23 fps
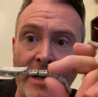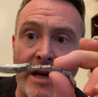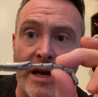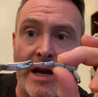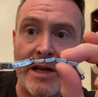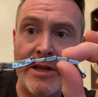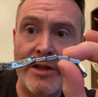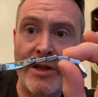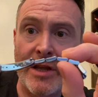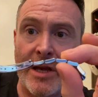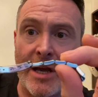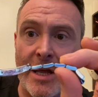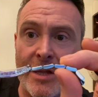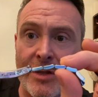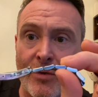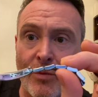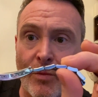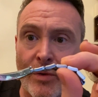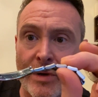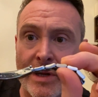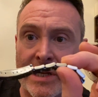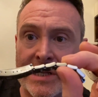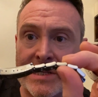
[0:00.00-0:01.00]
And you
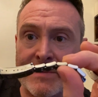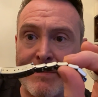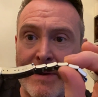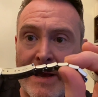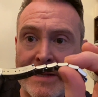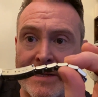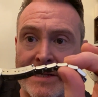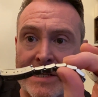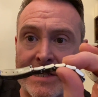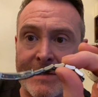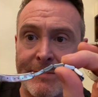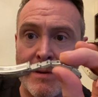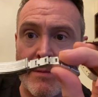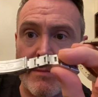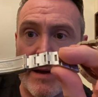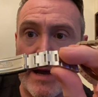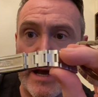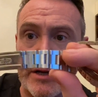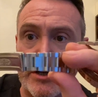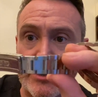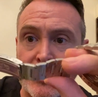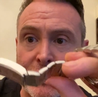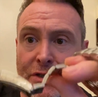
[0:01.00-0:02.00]
would expect it to be
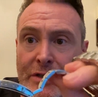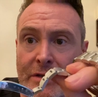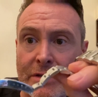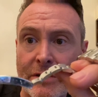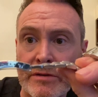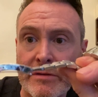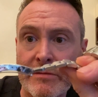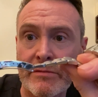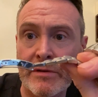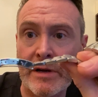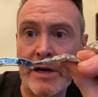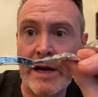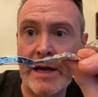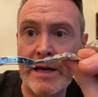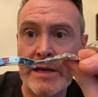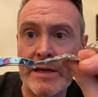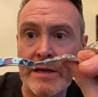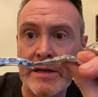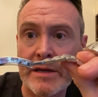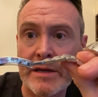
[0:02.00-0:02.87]
mashed, right?